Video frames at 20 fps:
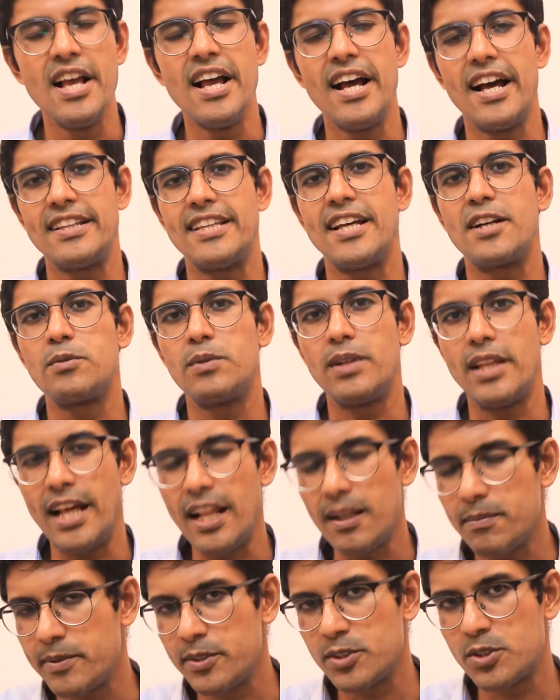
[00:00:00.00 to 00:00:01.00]
and that will
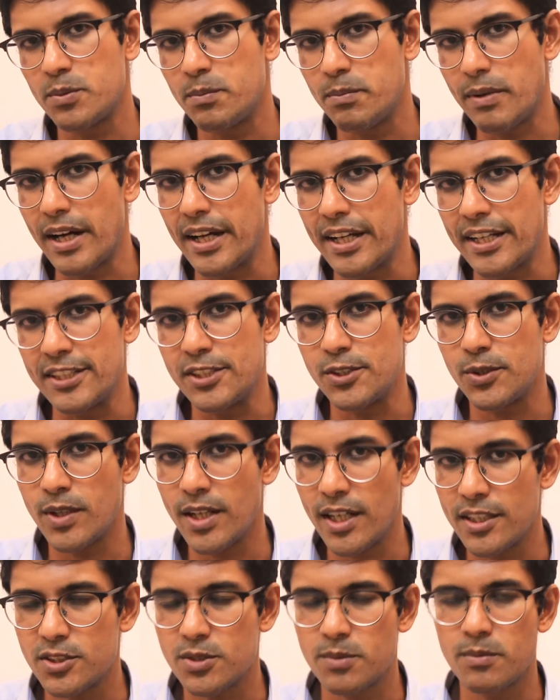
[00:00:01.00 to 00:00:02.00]
help you to buy into a
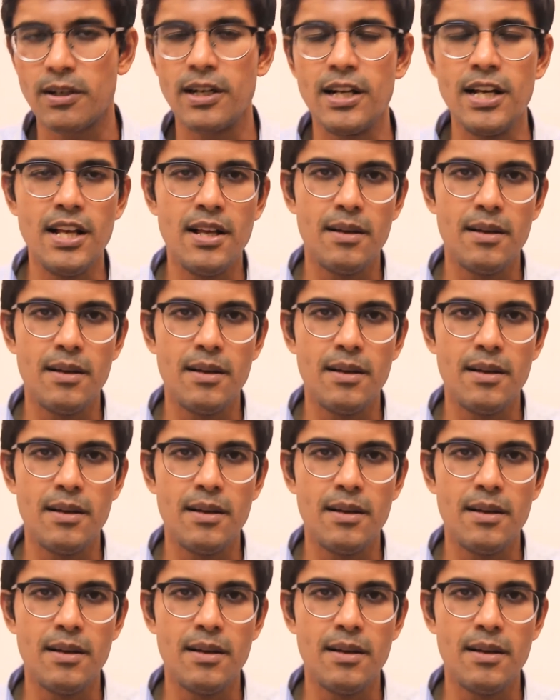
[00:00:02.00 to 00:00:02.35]
customer.